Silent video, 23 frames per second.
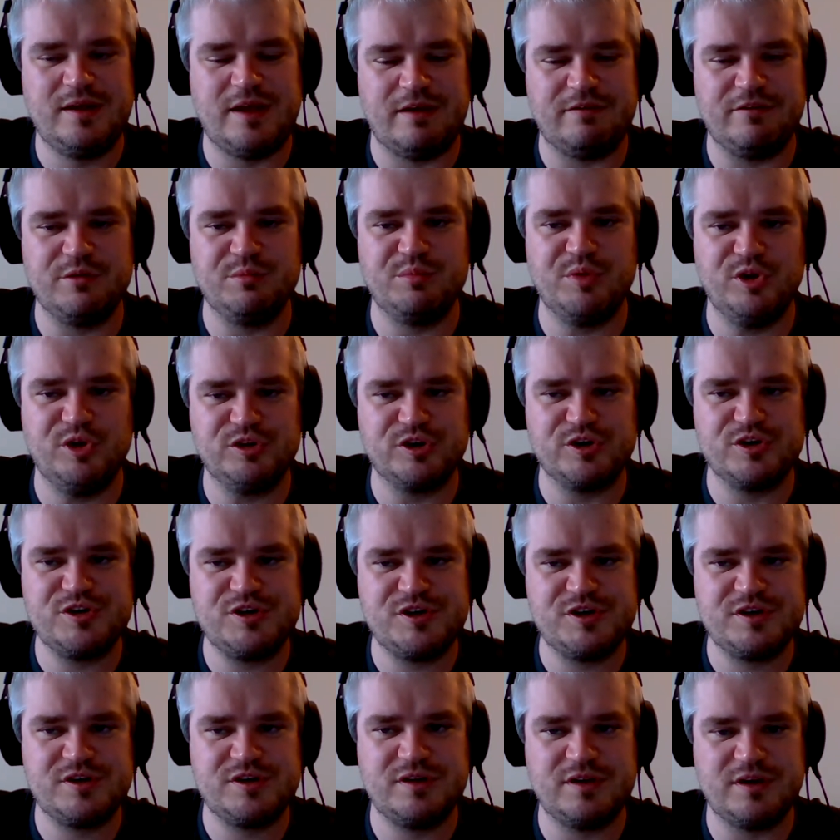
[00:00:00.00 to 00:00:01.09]
heavy
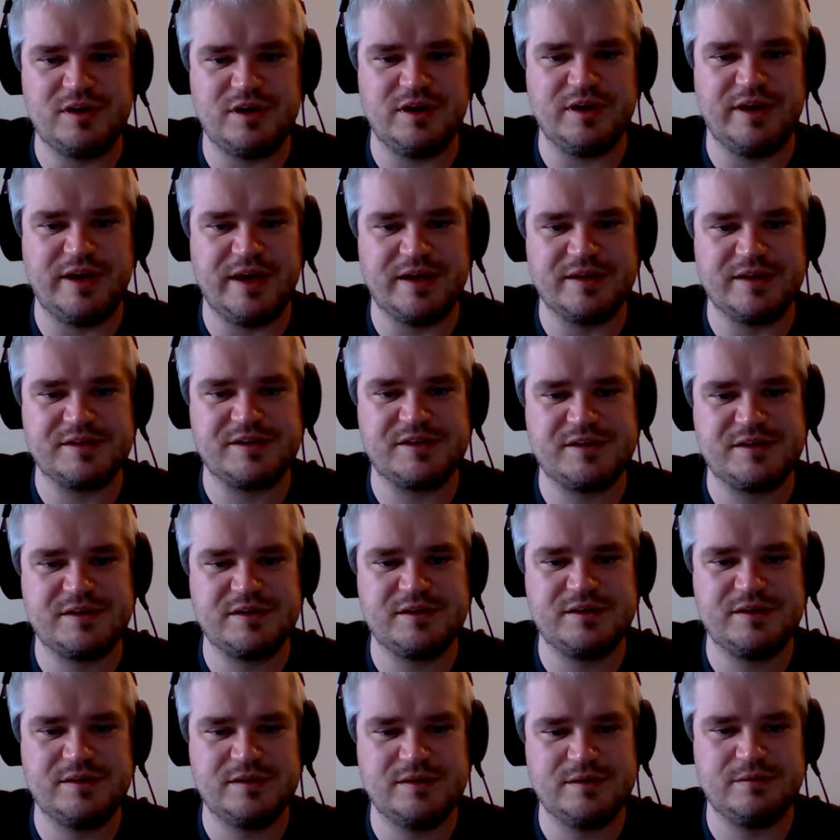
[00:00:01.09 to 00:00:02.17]
bolters
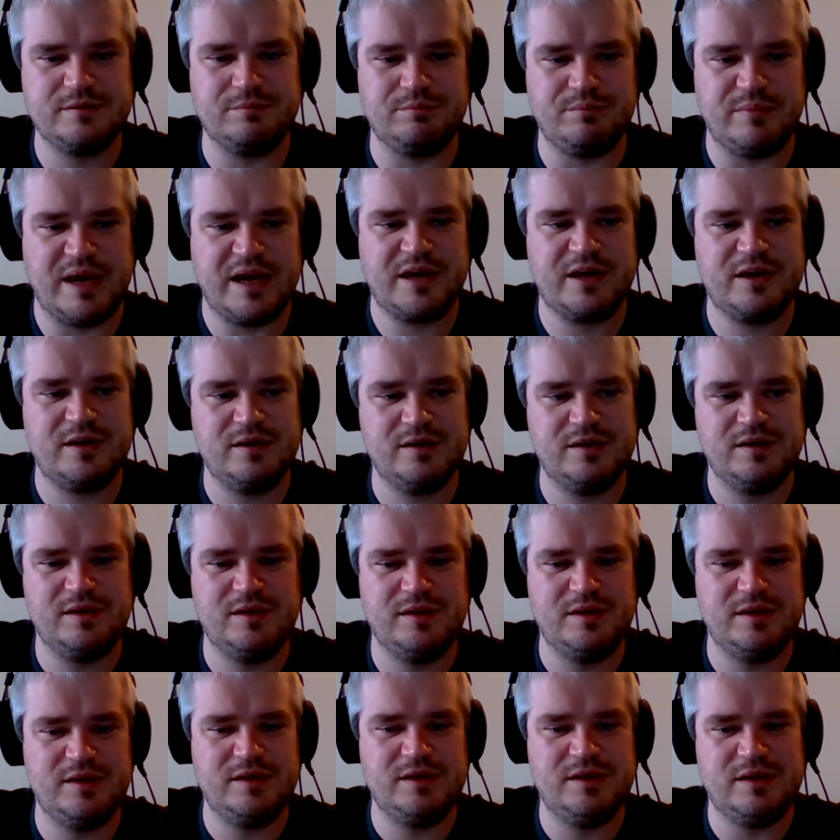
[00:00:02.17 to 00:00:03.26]
against mech,
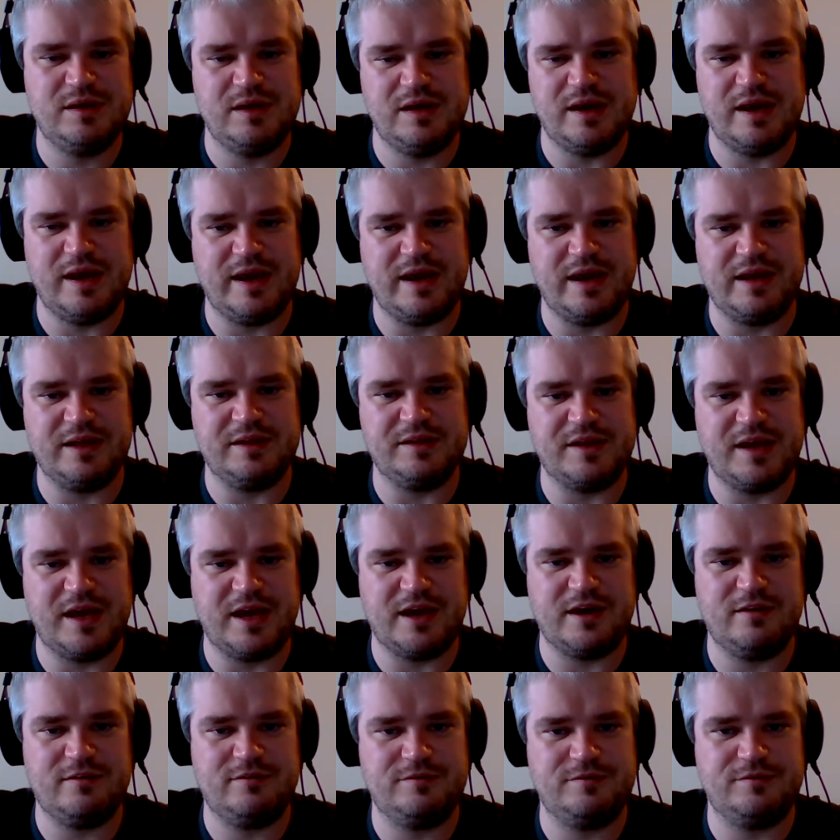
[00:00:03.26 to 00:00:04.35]
and they
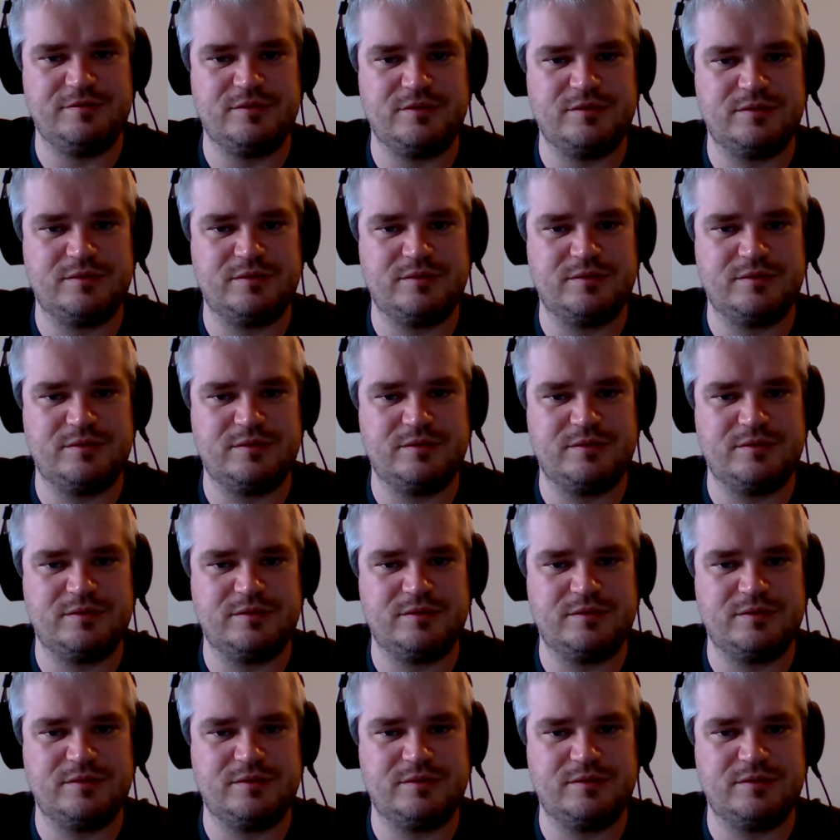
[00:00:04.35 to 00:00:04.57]
have